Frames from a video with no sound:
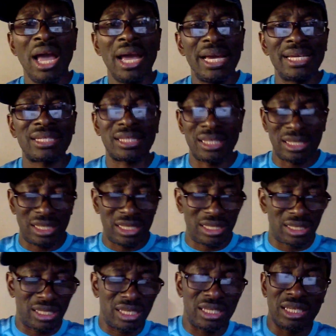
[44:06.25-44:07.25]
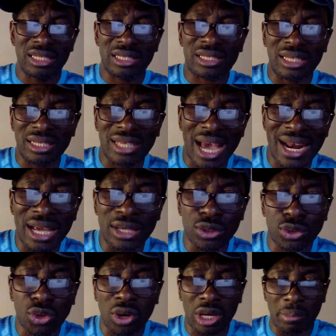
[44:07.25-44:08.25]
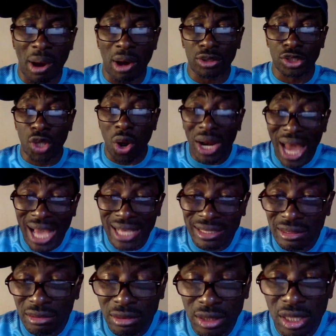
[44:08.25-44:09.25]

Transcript: It's either you talk about dollars